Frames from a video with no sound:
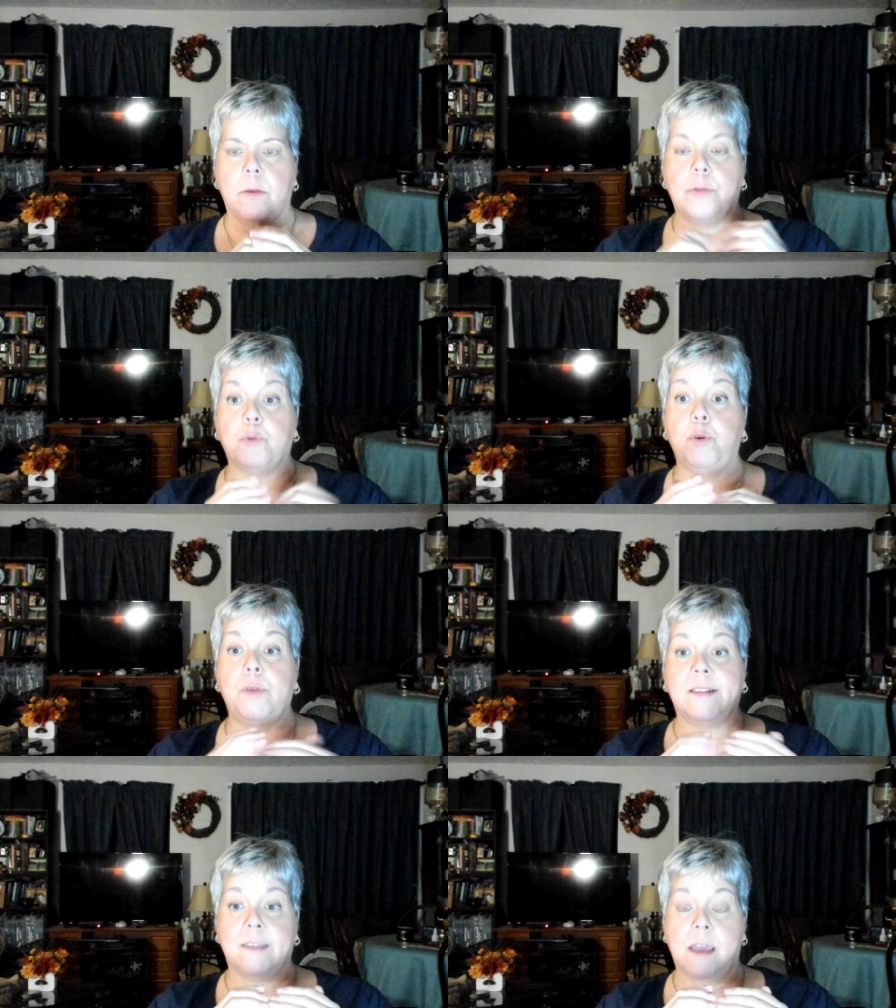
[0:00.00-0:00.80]
Through
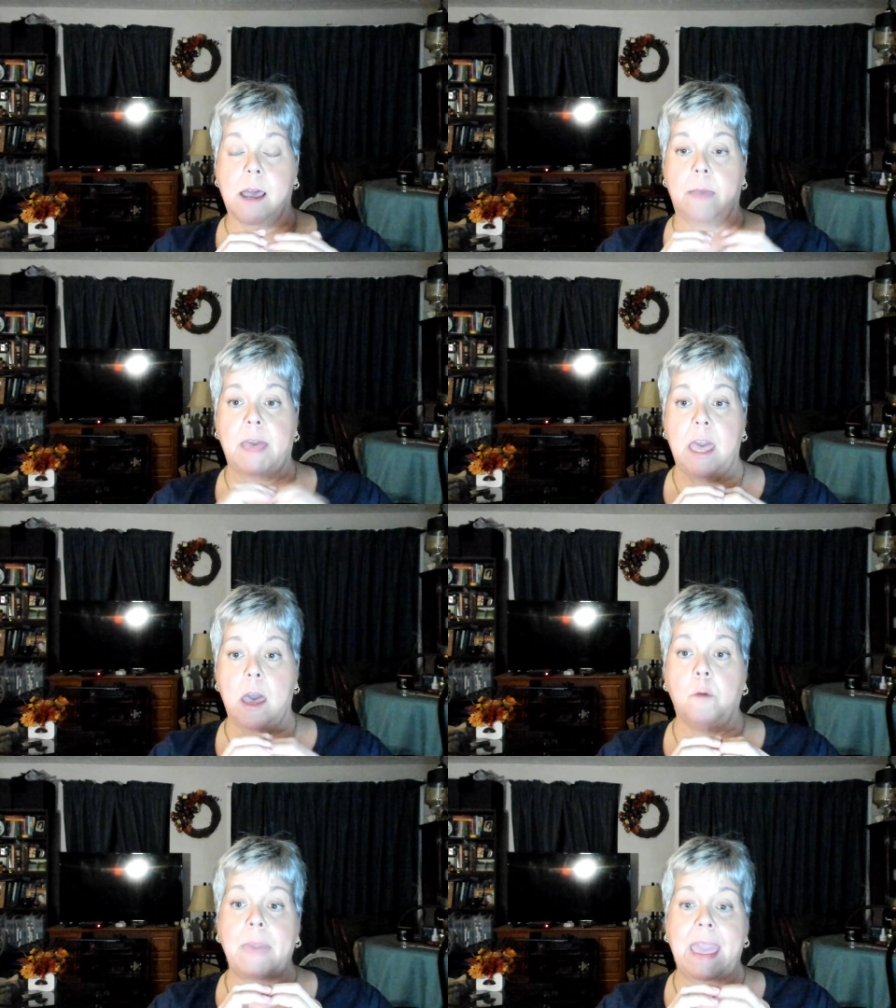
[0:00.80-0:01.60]
this time,
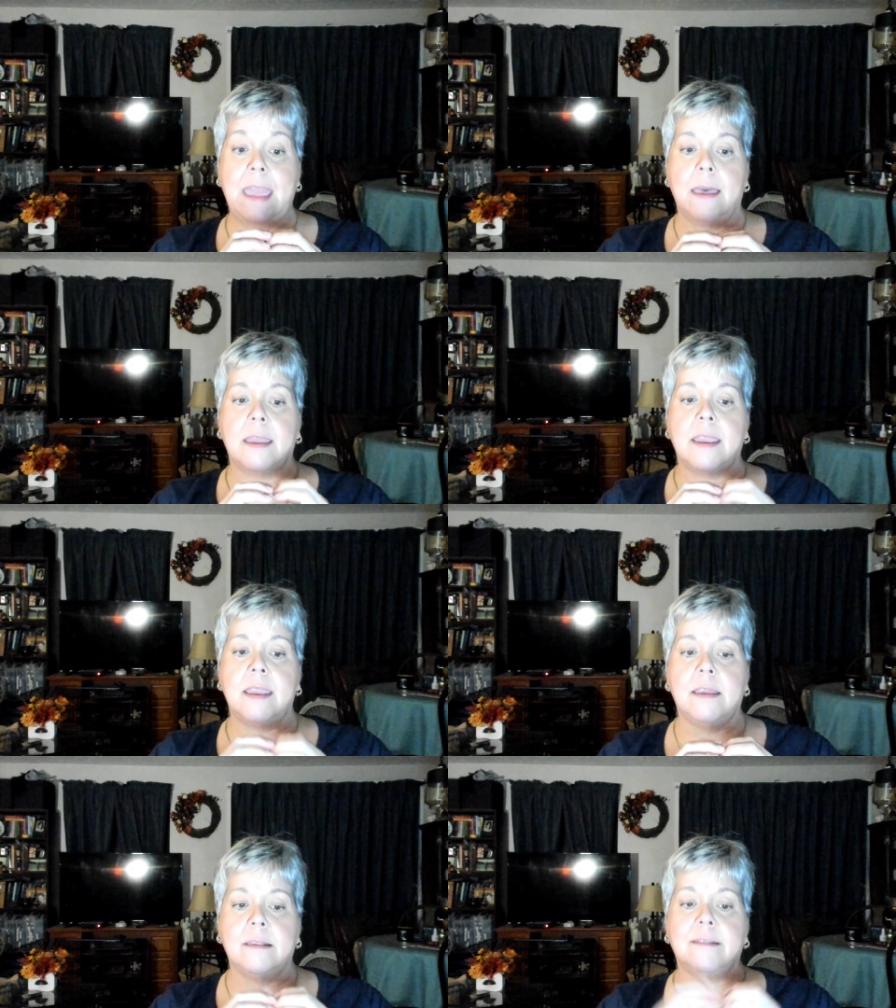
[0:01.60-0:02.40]
Haumea
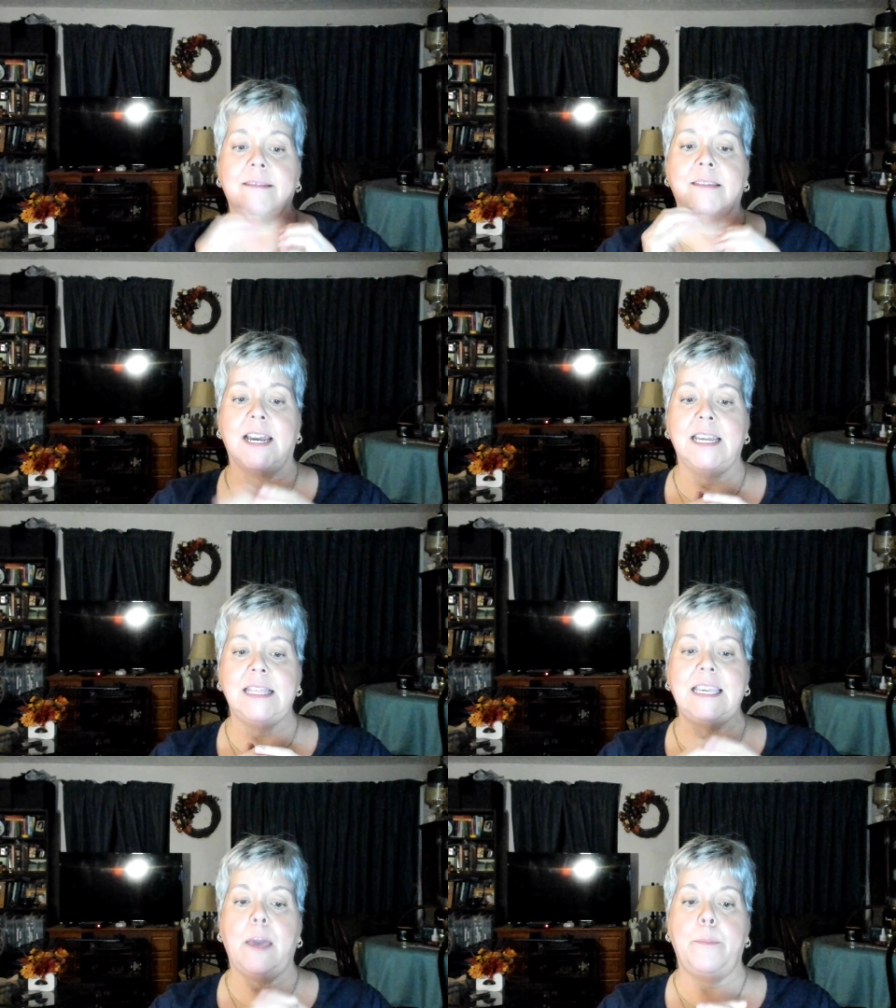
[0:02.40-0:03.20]
is
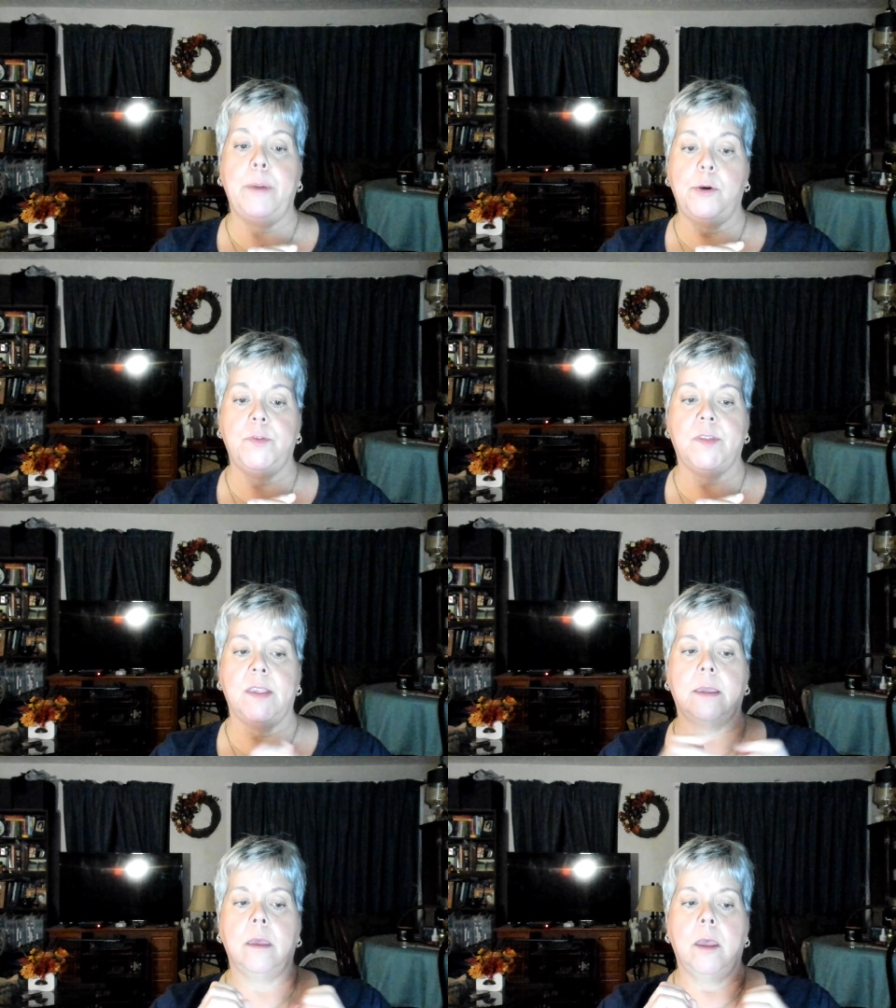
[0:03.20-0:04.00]
tightly
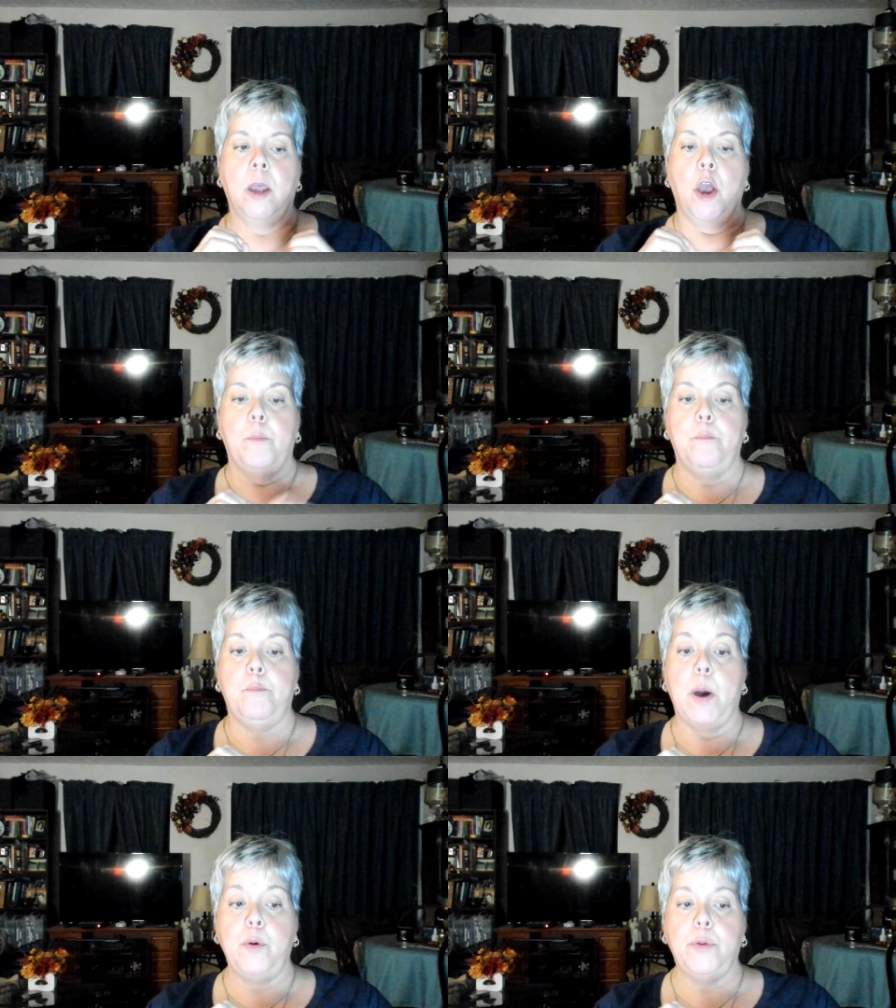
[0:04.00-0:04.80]
opposing
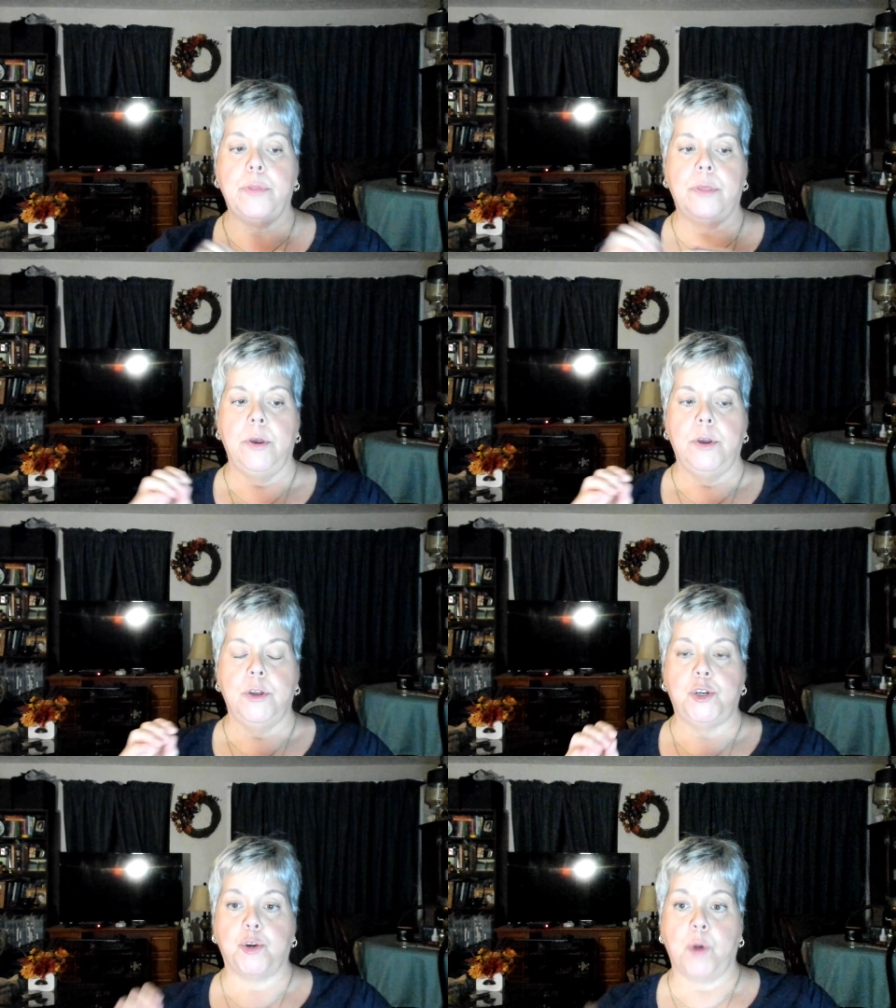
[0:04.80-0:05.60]
both
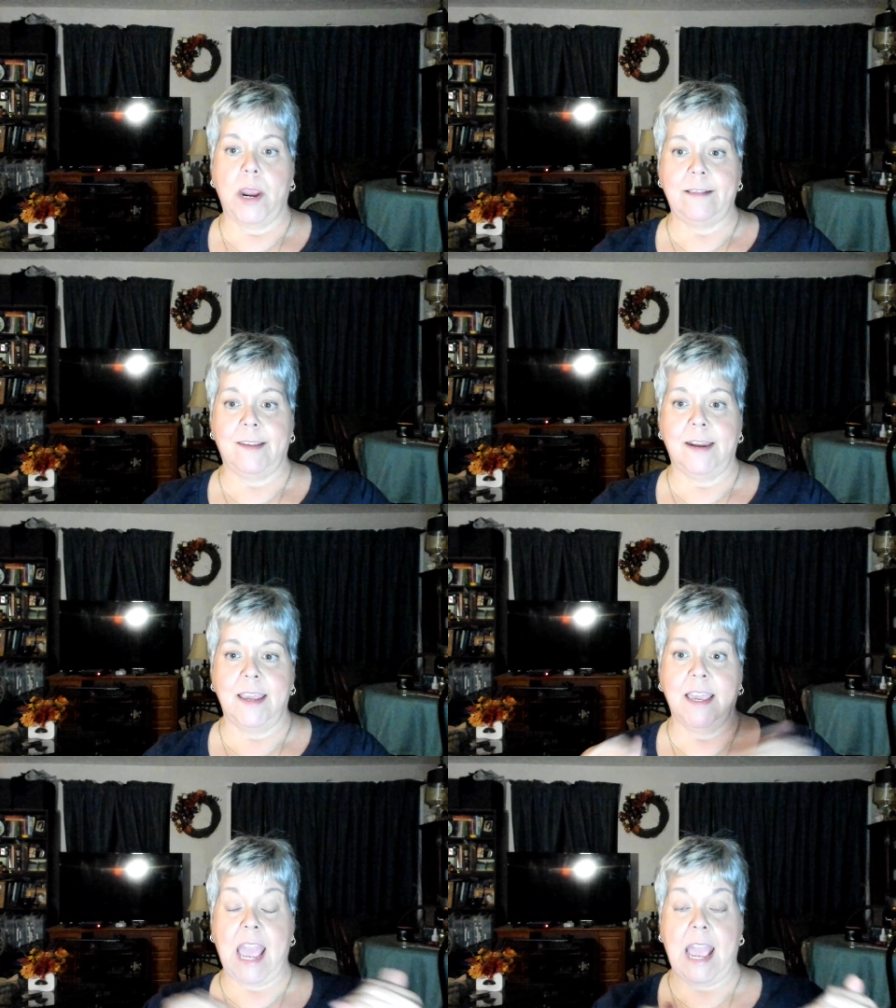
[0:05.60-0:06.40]

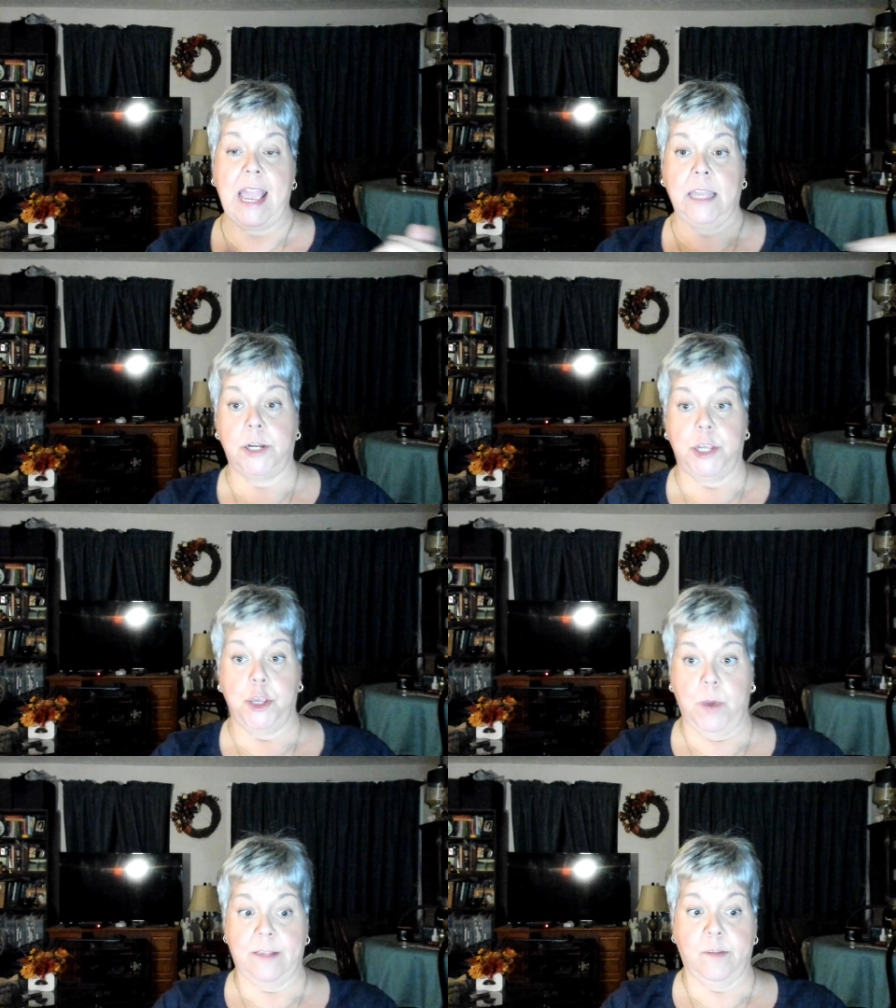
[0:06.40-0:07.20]
transiting and
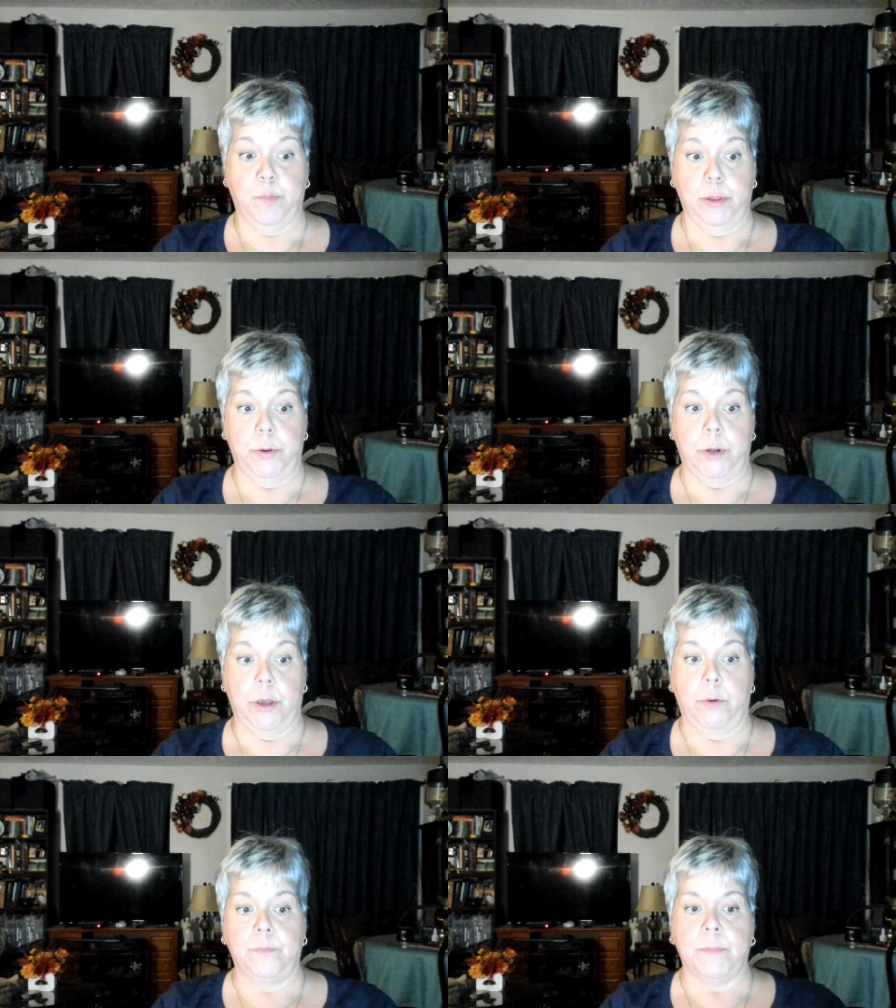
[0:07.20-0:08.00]
U.S. Pluto,